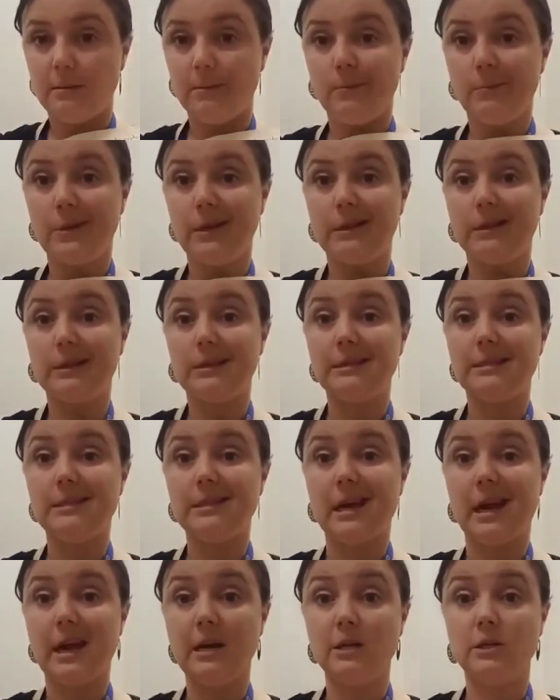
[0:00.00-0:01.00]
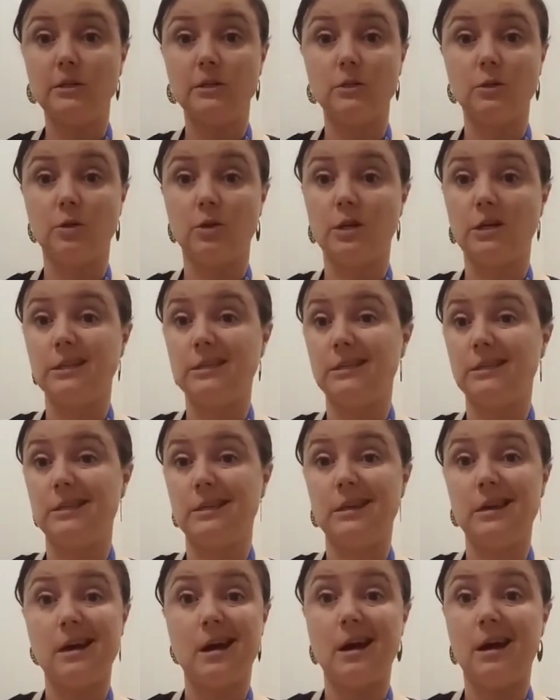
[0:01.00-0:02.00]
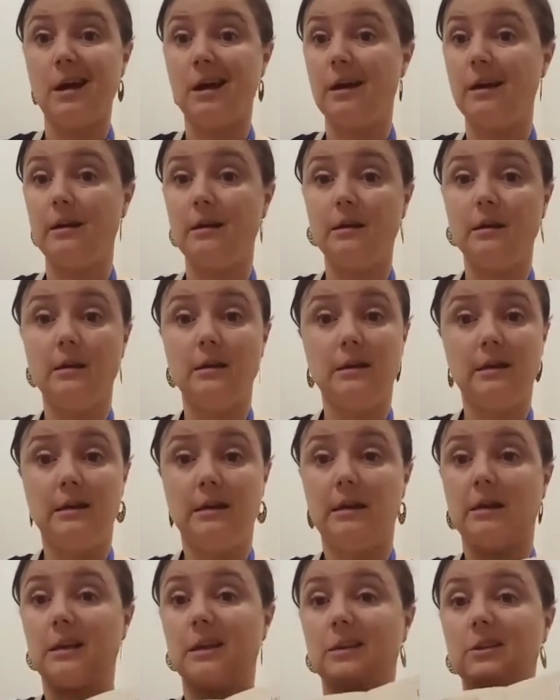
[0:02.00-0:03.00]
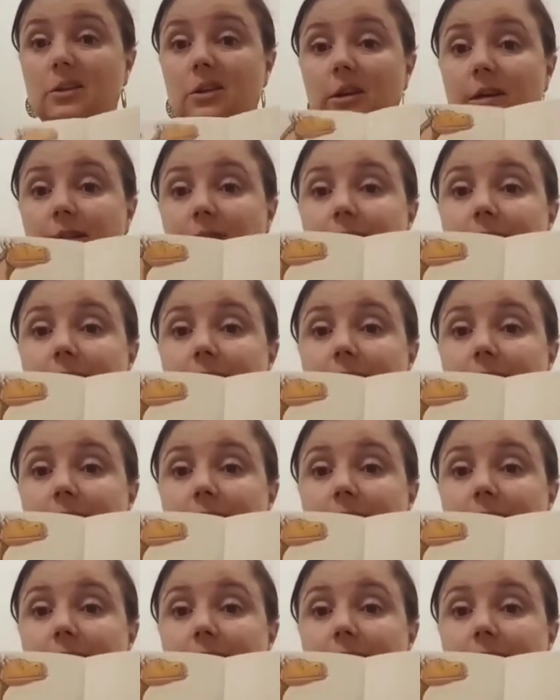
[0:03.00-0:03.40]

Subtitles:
But the dinosaur is not. It looks